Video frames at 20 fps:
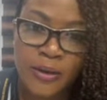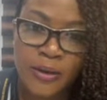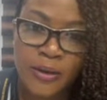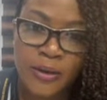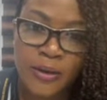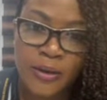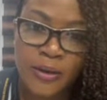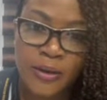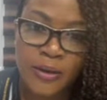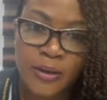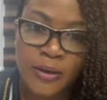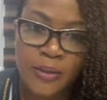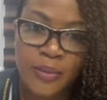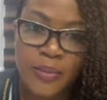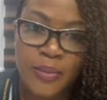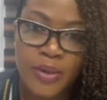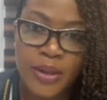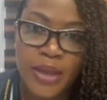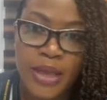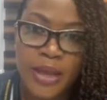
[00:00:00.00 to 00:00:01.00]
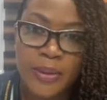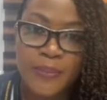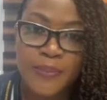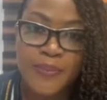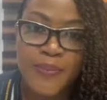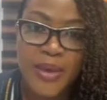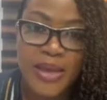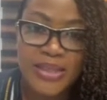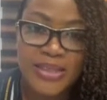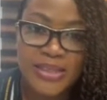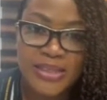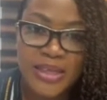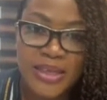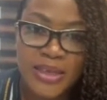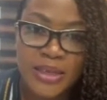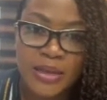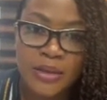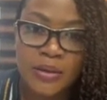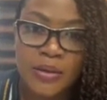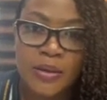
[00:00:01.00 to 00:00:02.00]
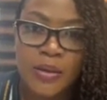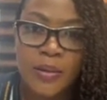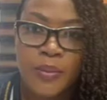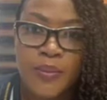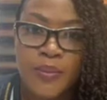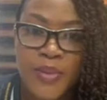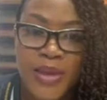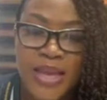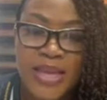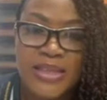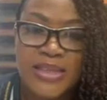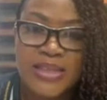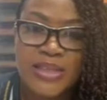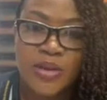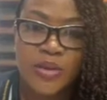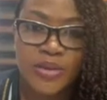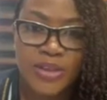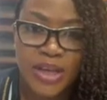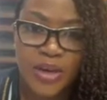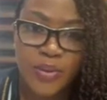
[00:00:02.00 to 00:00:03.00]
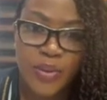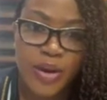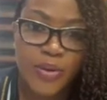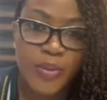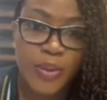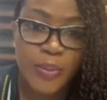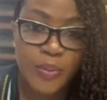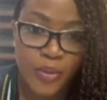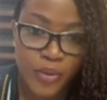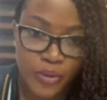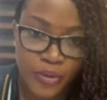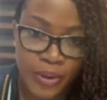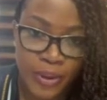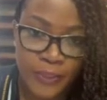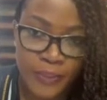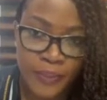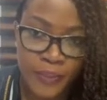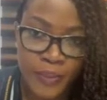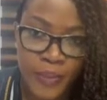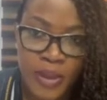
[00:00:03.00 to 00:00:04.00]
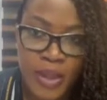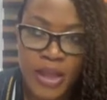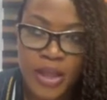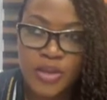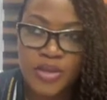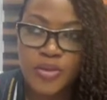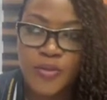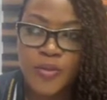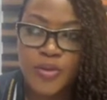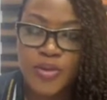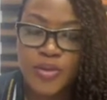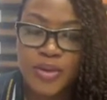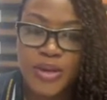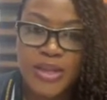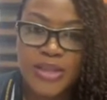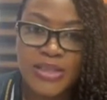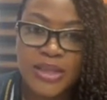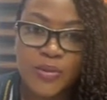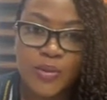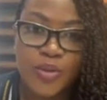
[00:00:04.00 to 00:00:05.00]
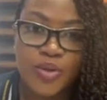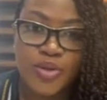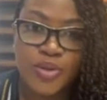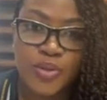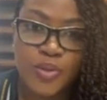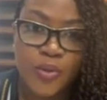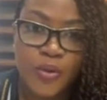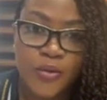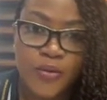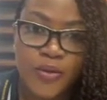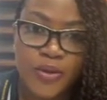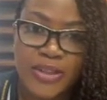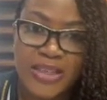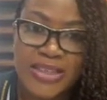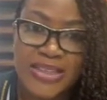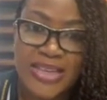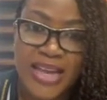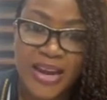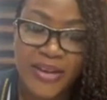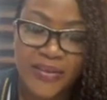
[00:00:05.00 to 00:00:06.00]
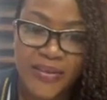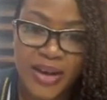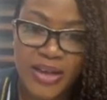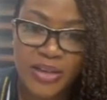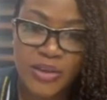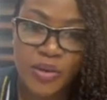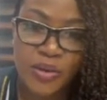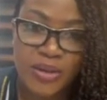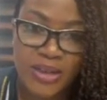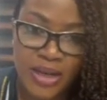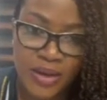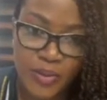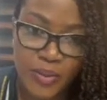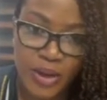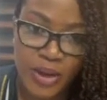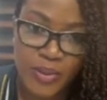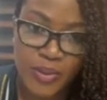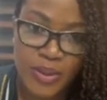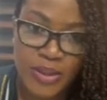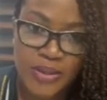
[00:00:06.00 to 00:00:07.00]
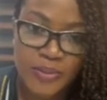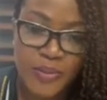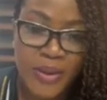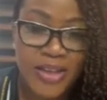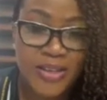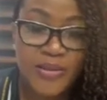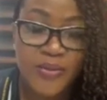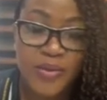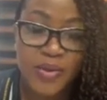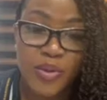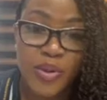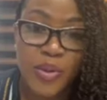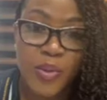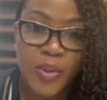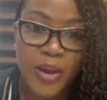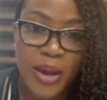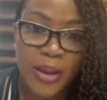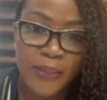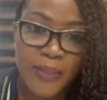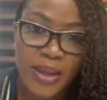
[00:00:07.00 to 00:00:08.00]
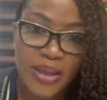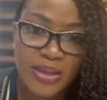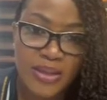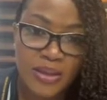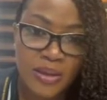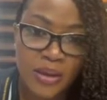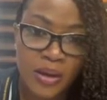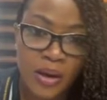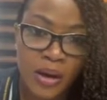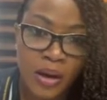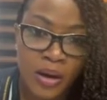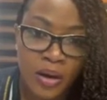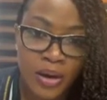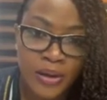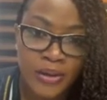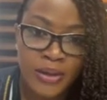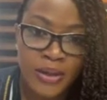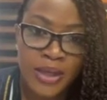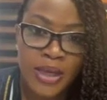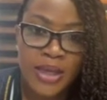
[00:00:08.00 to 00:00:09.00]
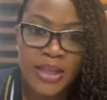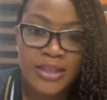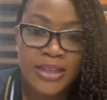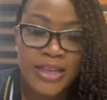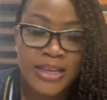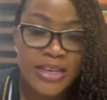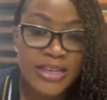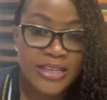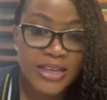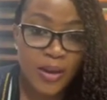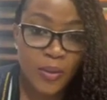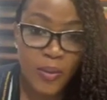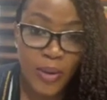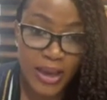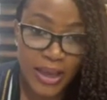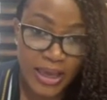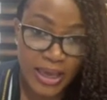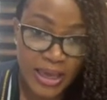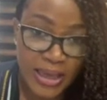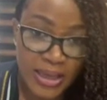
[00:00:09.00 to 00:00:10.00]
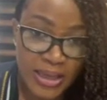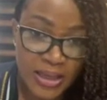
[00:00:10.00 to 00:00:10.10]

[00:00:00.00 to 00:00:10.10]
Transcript: like a basic BSc undergraduate program. So for students that want to go for the direct undergraduate, part of the requirements are they need their WAEC,